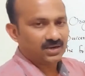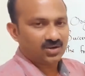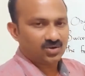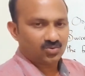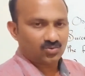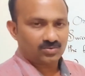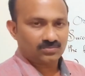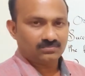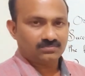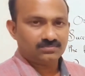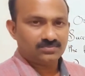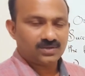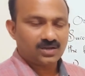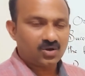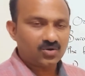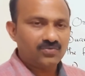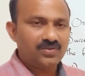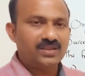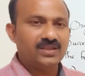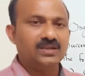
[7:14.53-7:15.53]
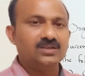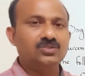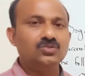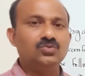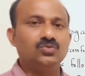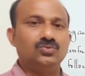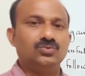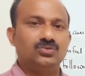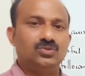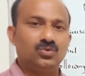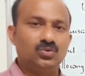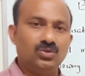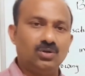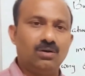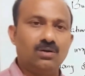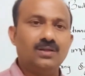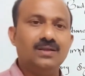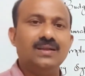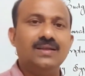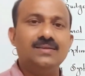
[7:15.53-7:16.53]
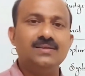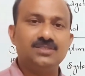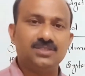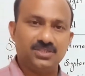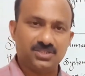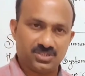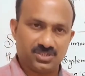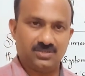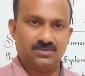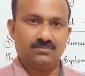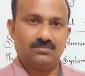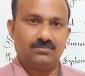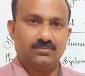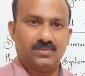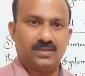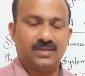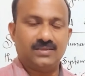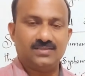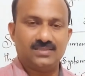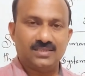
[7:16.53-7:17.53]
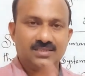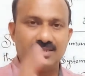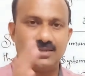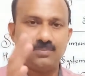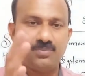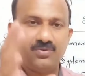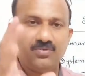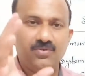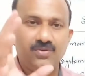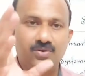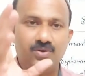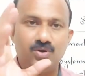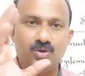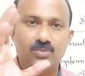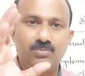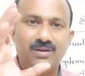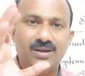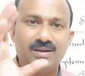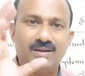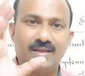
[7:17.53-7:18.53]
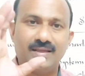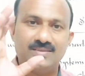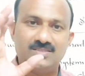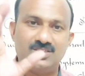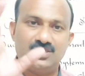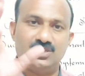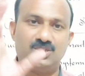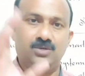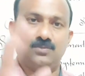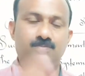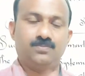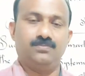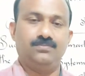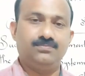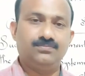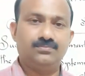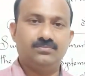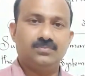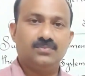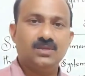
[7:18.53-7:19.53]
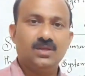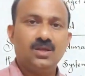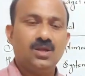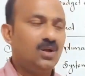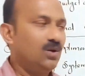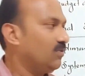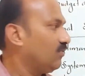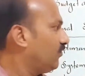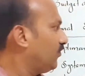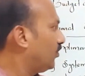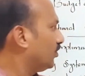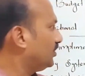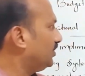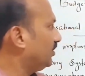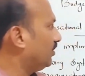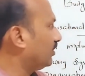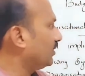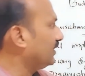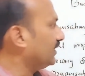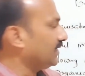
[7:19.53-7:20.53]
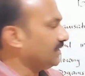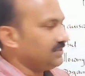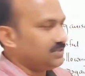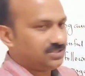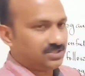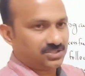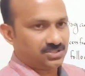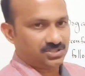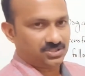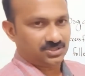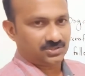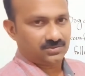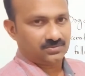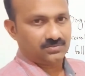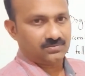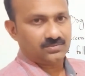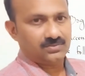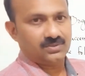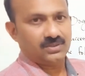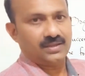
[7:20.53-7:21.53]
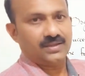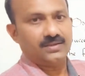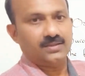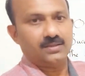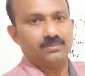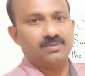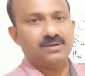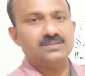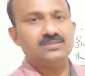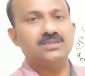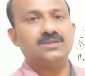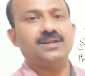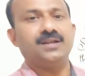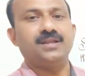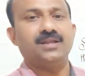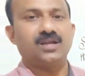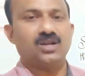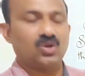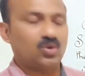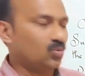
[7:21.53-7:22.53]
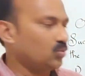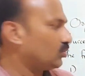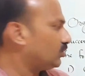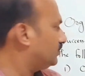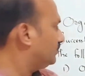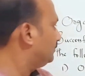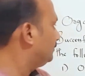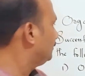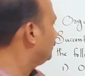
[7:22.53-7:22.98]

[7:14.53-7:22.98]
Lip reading: control. How we can do through the organization a setup. If we want to build a setup for the organization in the budgetary control.